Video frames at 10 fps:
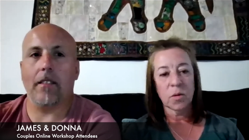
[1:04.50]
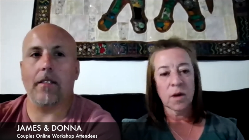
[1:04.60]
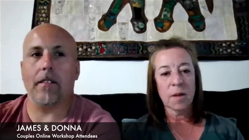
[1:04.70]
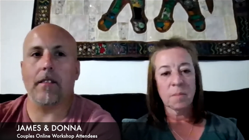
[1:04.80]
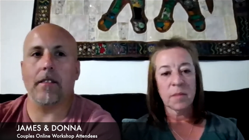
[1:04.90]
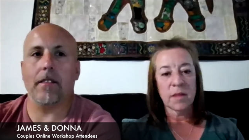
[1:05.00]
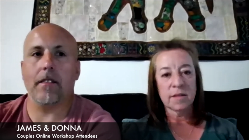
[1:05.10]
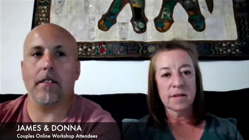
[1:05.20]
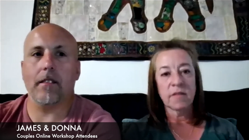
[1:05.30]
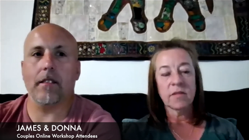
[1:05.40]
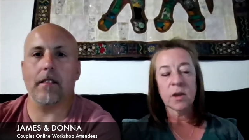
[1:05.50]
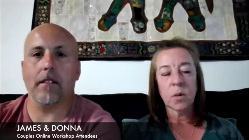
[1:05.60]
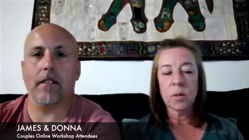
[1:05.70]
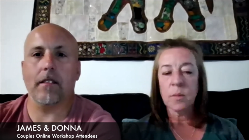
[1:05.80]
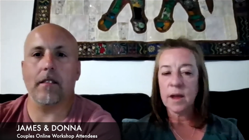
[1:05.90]
Speaker 1: um, this definitely
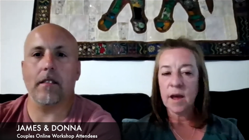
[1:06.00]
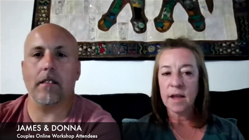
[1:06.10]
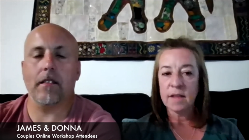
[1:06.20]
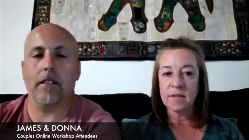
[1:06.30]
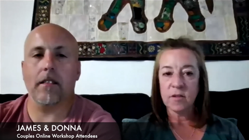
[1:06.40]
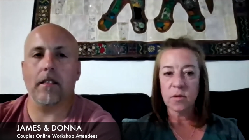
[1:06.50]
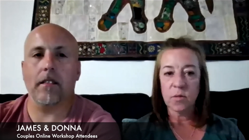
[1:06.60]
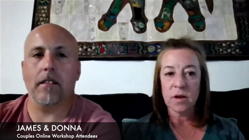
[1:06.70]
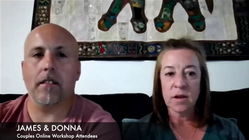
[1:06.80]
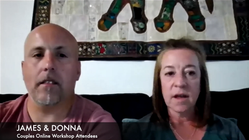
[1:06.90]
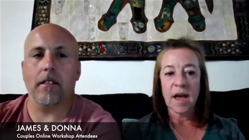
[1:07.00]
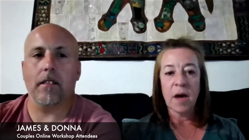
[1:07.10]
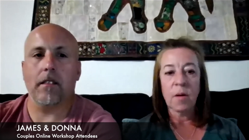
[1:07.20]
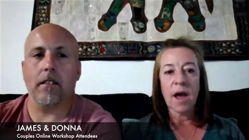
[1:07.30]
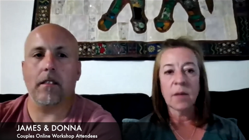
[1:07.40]
opened my eyes to
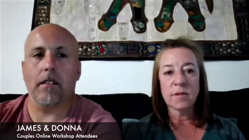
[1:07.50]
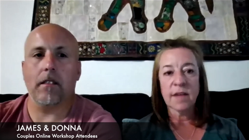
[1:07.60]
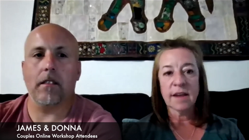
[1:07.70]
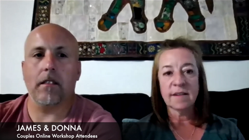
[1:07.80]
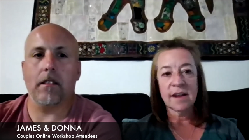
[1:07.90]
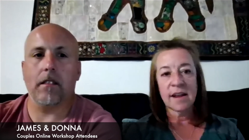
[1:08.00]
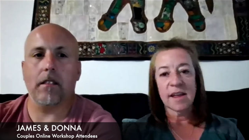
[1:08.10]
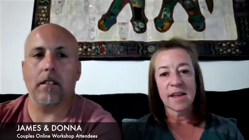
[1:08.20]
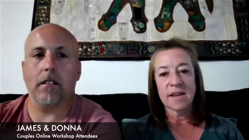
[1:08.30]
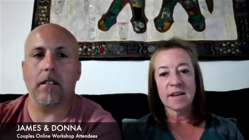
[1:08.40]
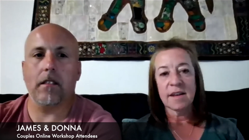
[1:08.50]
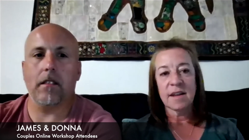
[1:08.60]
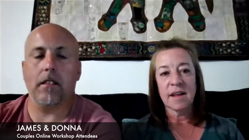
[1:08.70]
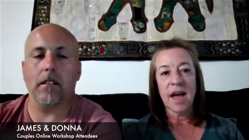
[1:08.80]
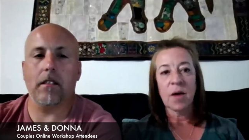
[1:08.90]
how I was acting and
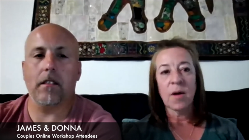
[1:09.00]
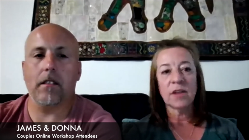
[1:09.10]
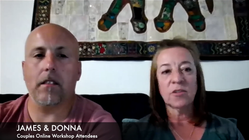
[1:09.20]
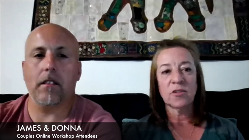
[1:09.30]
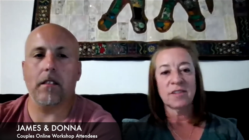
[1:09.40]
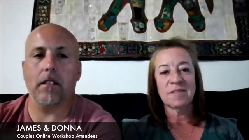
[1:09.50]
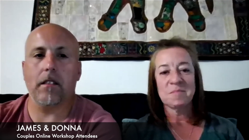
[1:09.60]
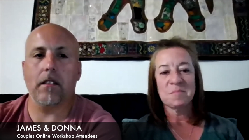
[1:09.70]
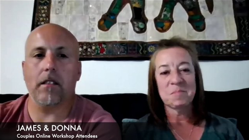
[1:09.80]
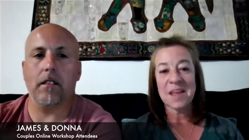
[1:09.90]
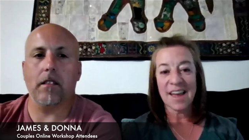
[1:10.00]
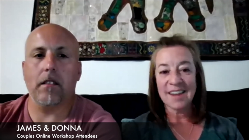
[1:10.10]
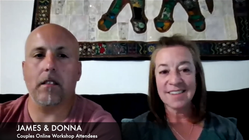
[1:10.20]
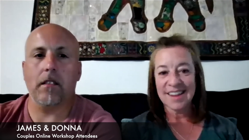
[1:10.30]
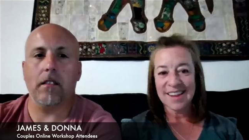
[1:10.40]
how I should be
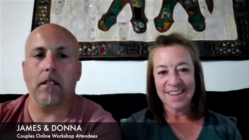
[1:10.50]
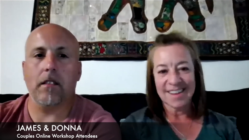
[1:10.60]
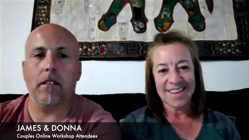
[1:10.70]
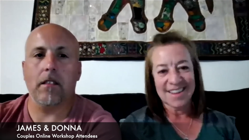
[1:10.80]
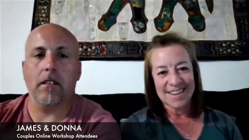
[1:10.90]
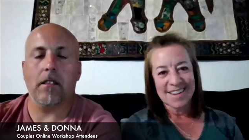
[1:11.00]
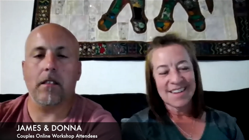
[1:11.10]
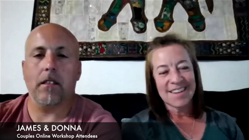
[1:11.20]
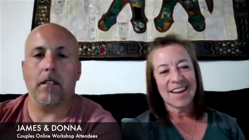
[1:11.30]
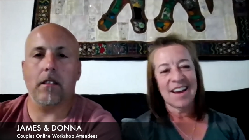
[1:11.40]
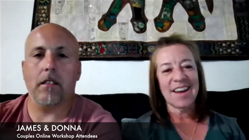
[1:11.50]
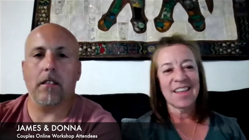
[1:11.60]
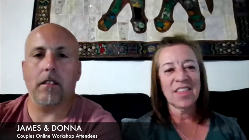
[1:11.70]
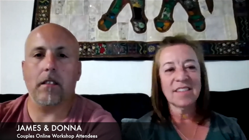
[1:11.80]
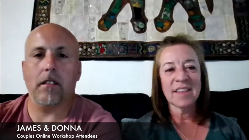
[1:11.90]
acting and uh,
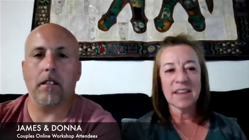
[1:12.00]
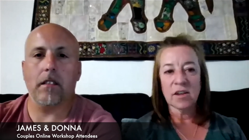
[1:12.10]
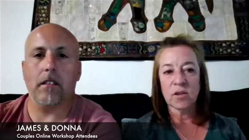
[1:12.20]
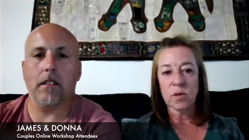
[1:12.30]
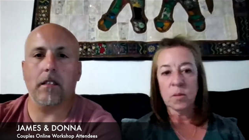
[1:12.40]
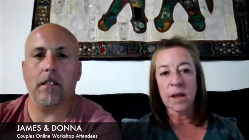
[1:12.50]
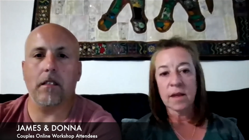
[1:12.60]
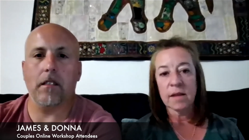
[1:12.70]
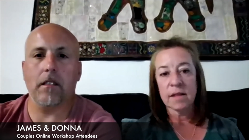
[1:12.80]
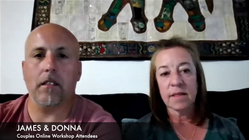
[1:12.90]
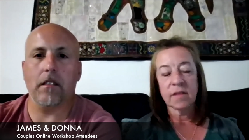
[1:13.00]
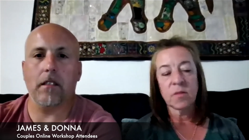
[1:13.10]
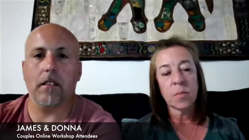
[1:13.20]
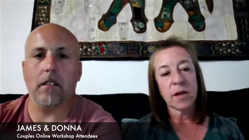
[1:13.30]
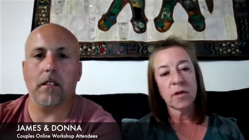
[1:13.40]
things I can do to make things
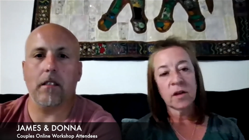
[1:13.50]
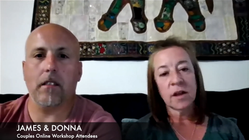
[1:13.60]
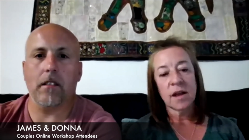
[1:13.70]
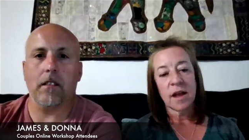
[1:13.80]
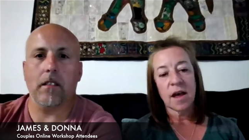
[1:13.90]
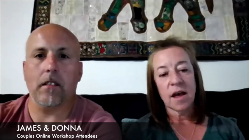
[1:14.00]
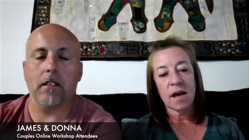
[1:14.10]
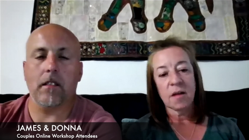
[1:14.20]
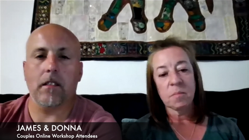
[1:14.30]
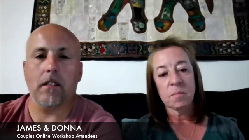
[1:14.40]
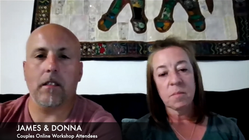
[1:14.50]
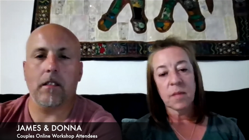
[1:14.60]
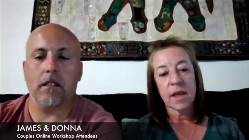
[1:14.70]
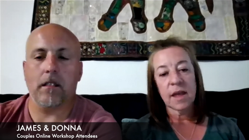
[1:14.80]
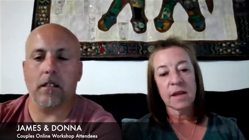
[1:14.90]
better um,
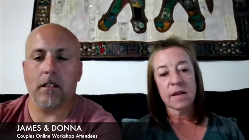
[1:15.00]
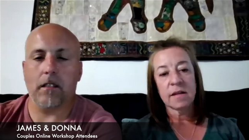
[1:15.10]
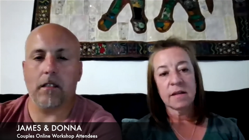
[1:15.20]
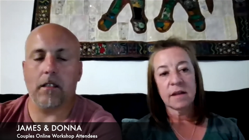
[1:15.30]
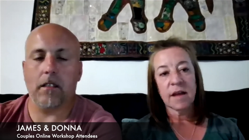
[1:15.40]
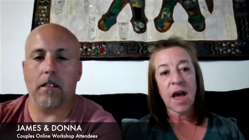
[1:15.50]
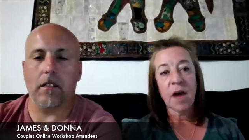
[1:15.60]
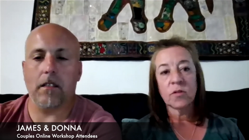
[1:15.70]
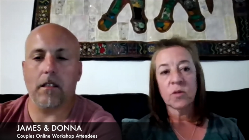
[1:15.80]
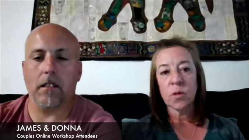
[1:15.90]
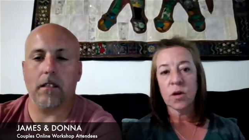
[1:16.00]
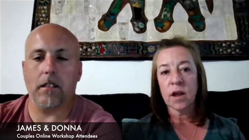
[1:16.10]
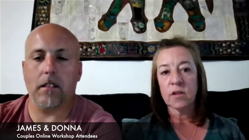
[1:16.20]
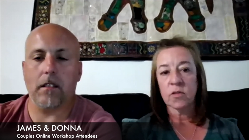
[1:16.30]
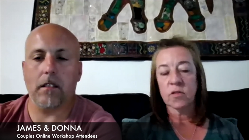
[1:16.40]
and how to work
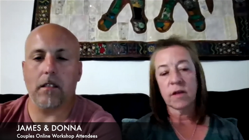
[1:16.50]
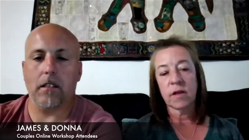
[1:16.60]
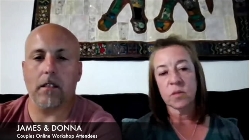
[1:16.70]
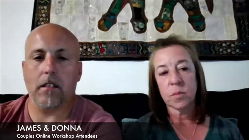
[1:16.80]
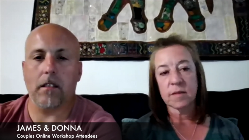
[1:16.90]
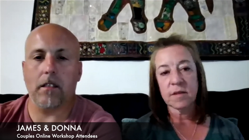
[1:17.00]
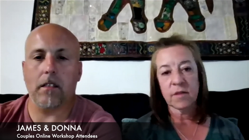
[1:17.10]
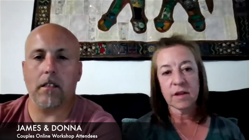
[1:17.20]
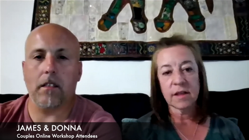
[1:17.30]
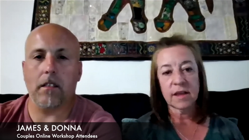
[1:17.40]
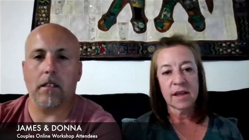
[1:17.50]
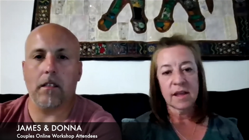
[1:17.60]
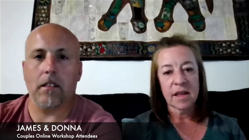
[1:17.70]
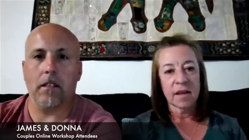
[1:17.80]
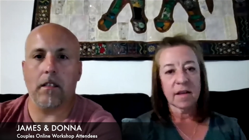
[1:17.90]
on yourself specifically.
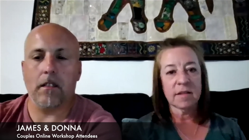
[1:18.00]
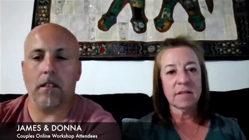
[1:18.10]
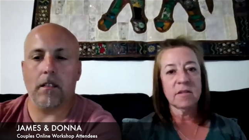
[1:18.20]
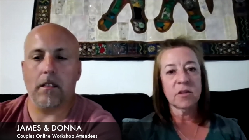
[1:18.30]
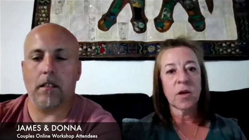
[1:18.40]
Because until you're